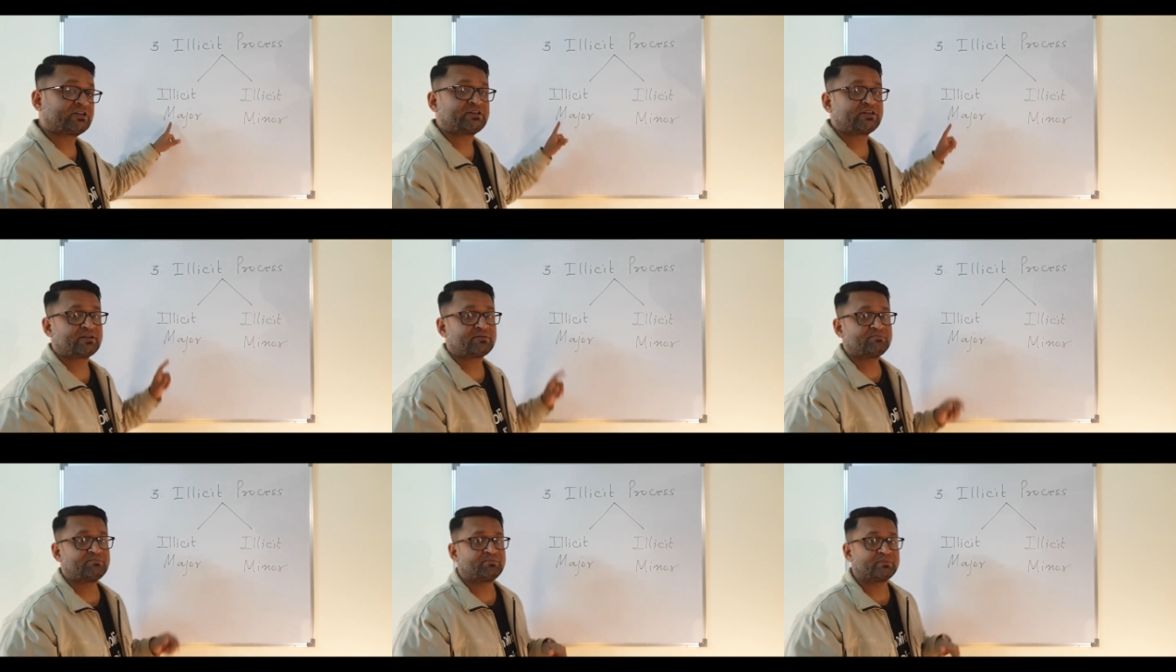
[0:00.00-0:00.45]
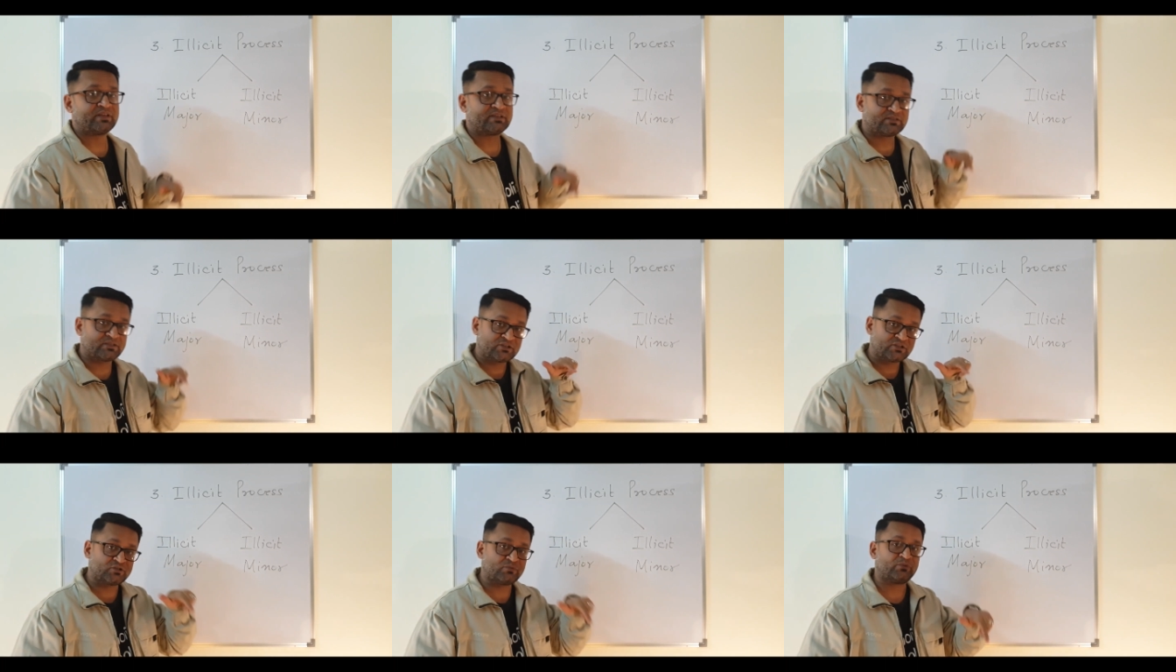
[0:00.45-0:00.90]
term is
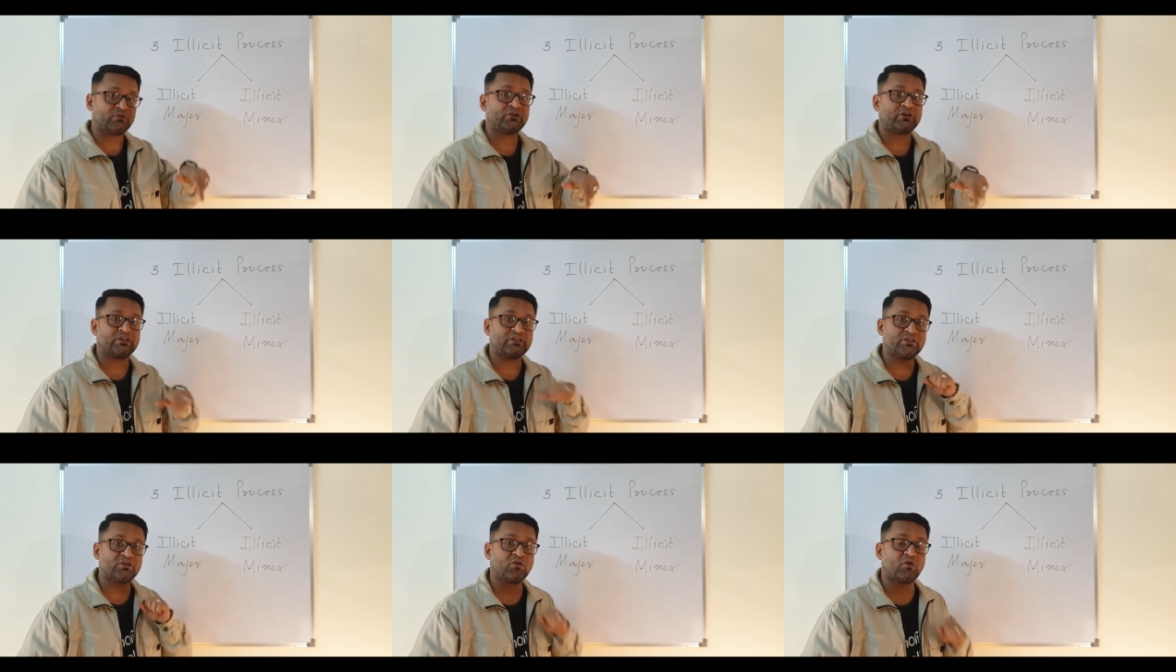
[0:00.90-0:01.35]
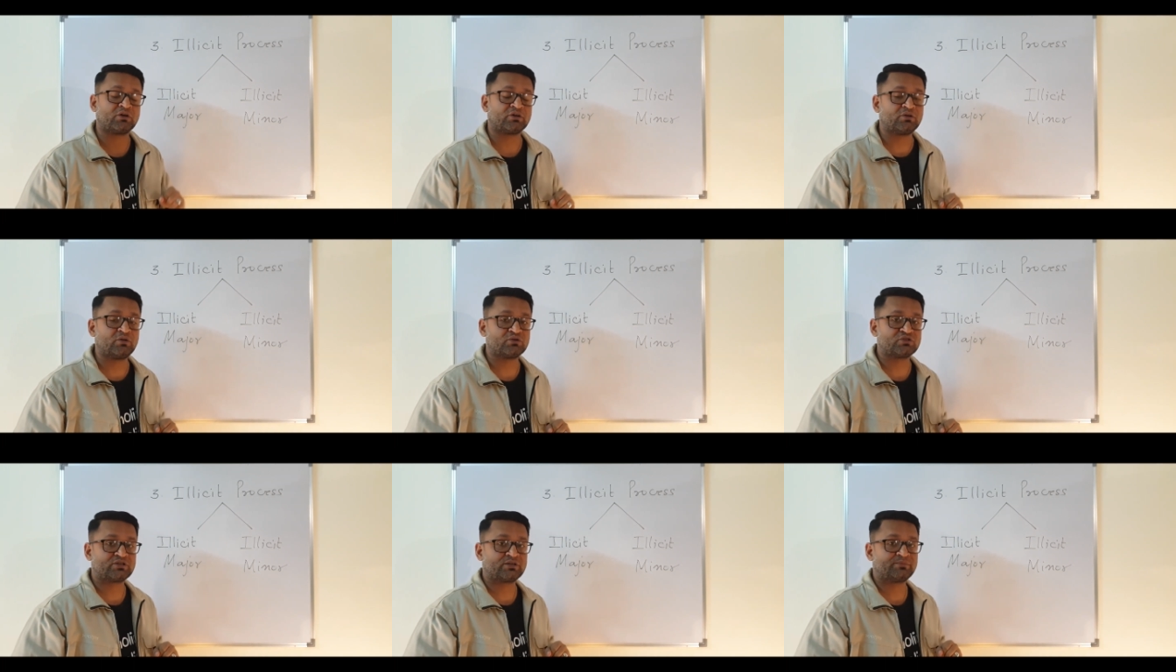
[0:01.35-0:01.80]
distributed in the
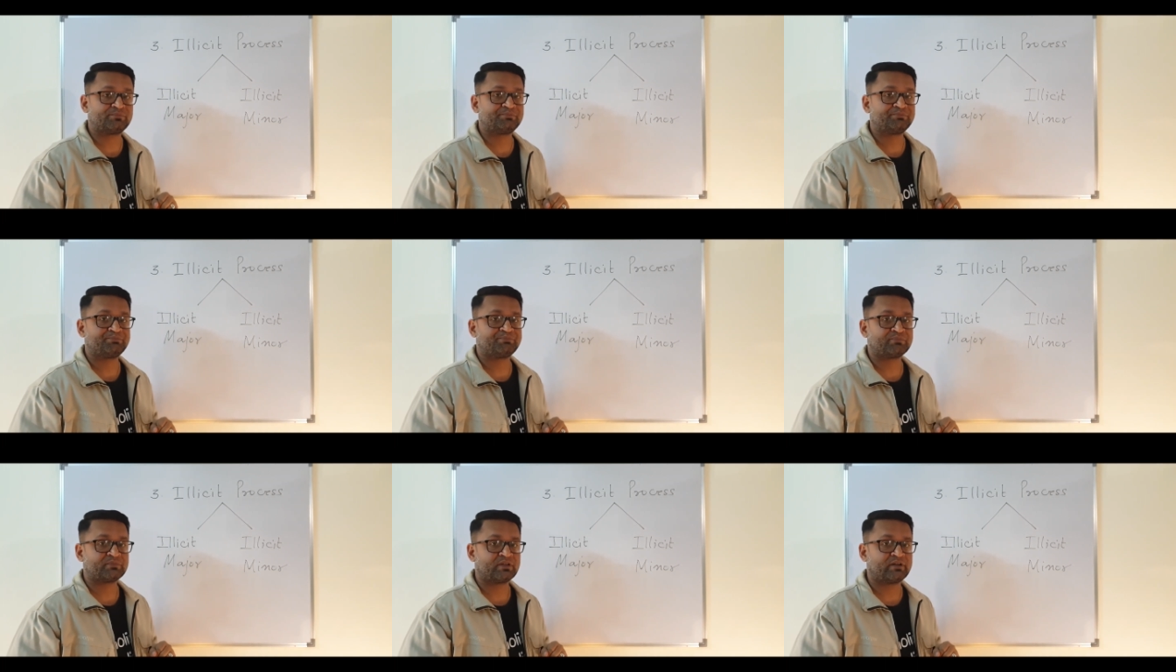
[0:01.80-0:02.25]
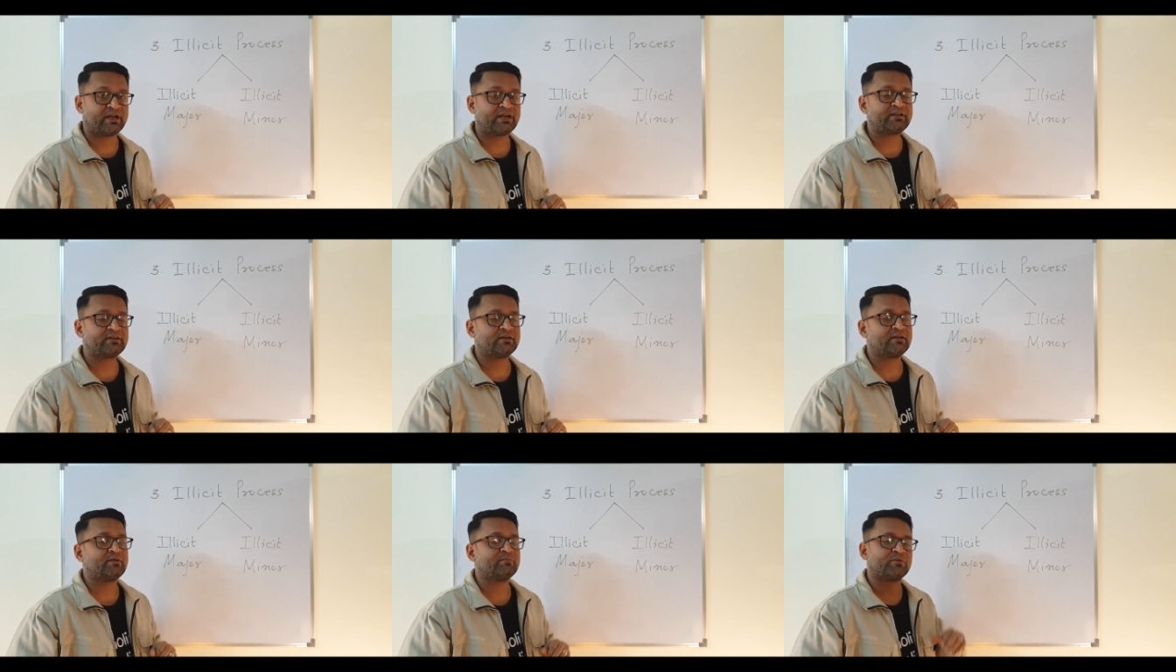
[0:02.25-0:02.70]
conclusion,
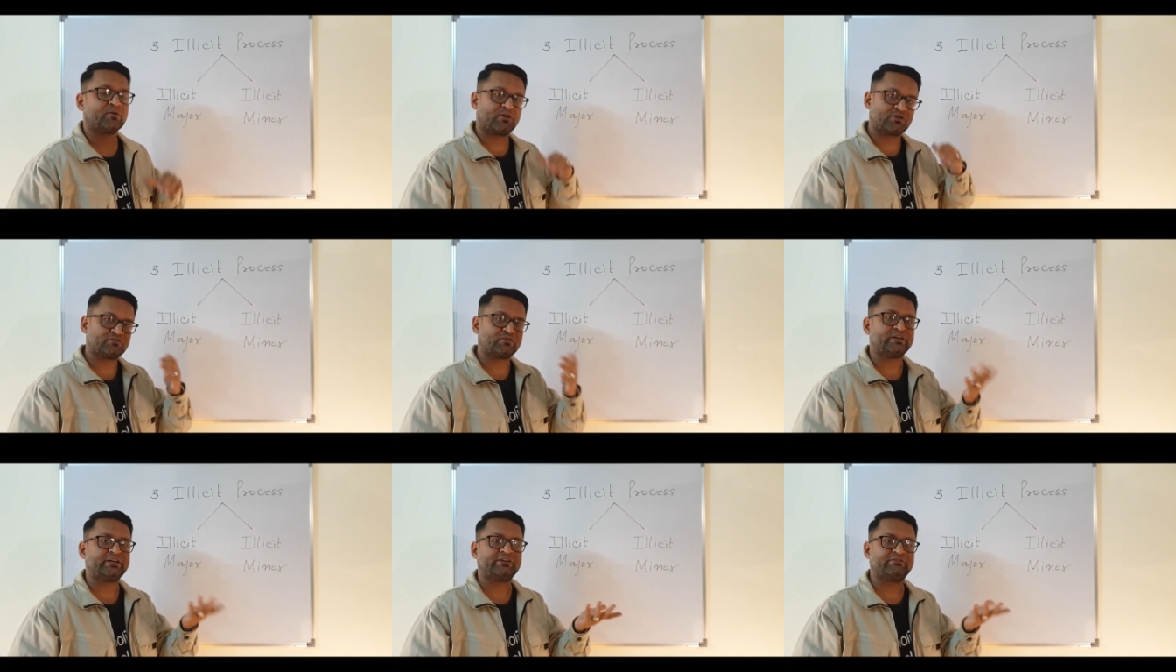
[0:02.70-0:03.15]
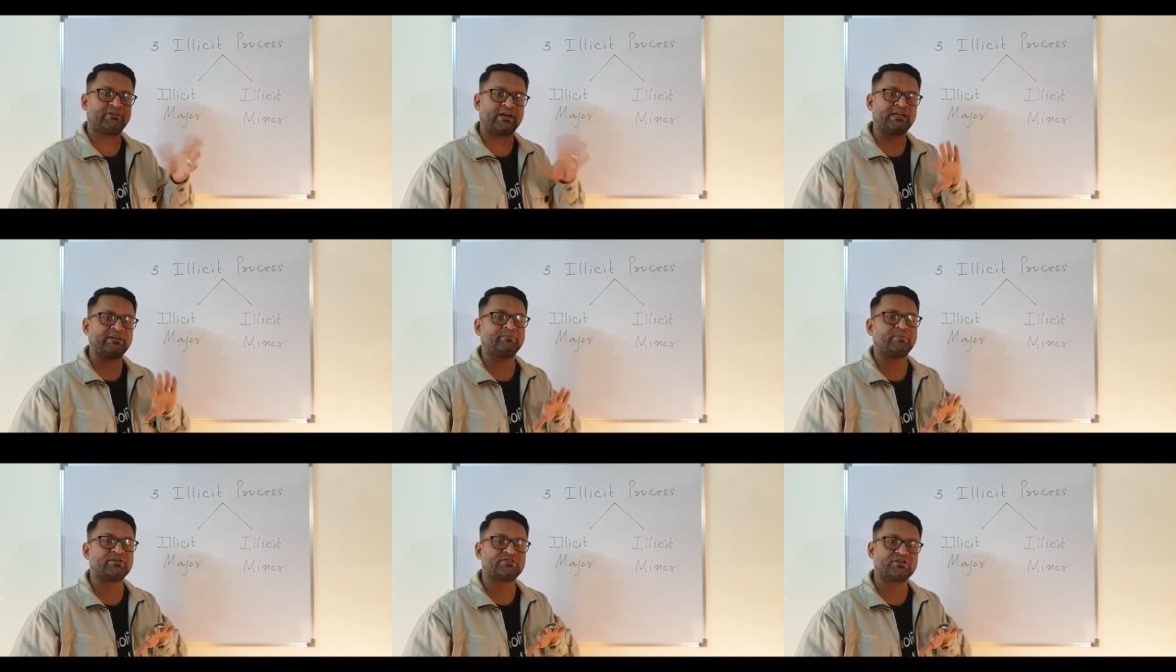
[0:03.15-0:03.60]
right? Because we
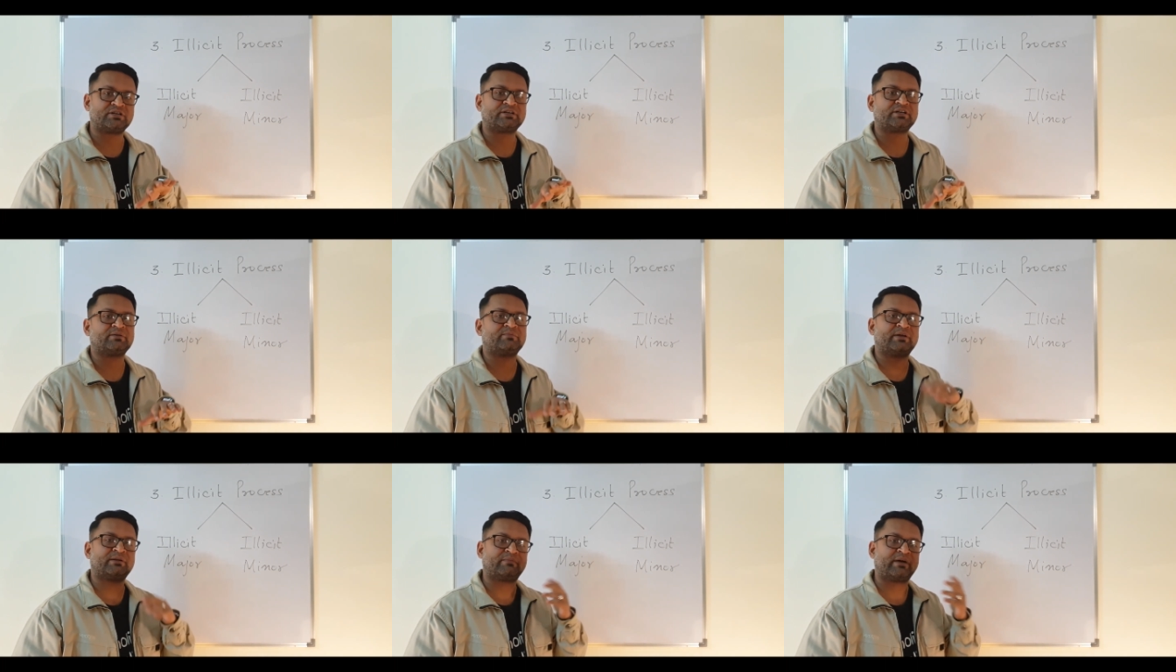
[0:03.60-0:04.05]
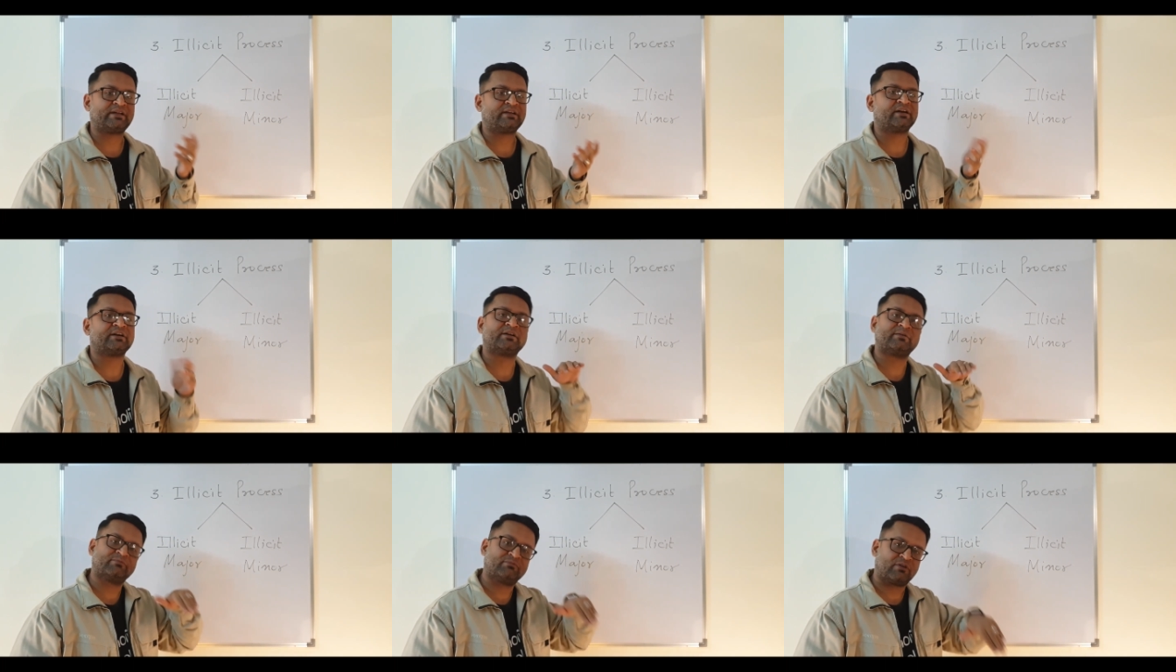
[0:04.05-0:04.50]
define major term and
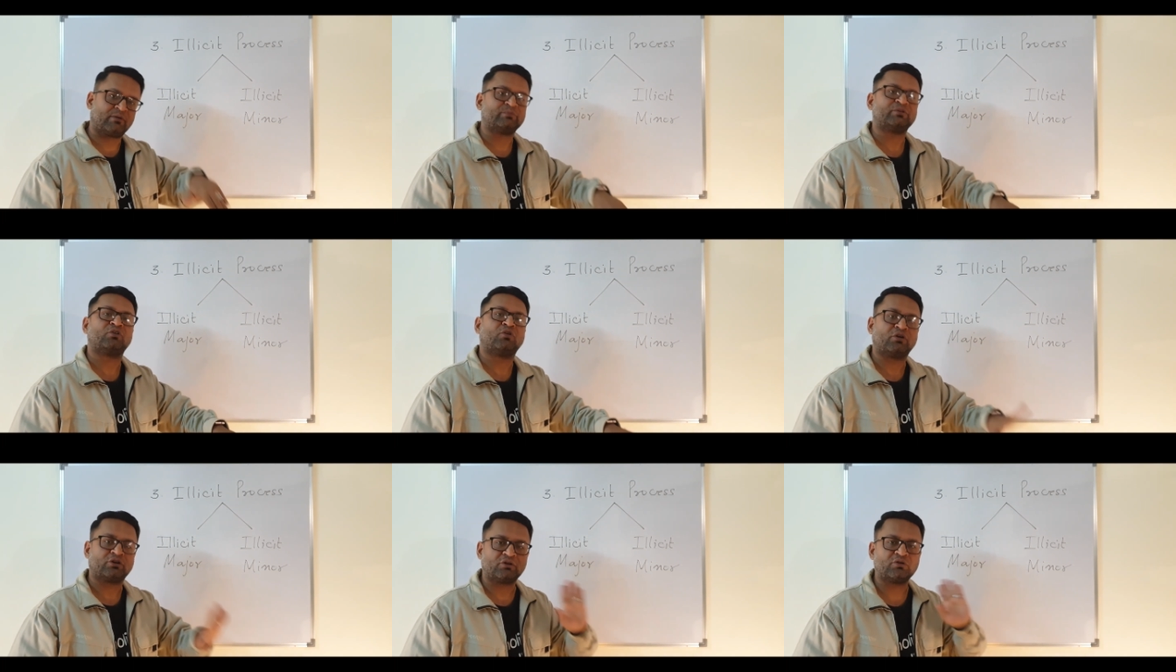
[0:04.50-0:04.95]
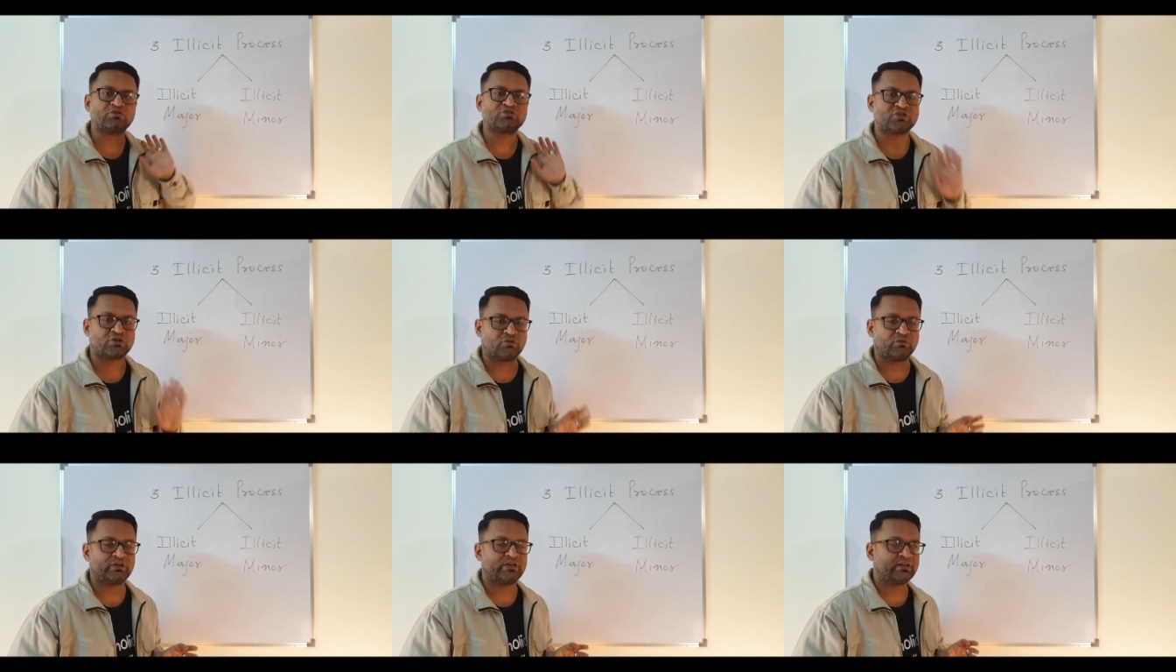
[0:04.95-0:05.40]
minor term from the
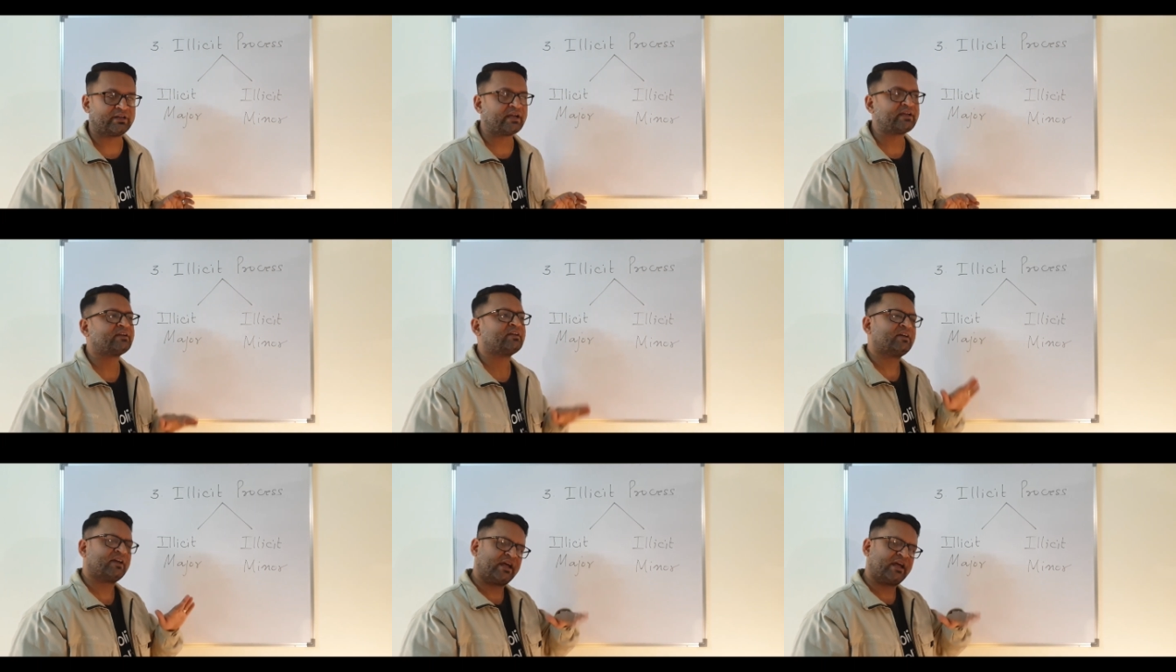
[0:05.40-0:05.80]
conclusion only, right?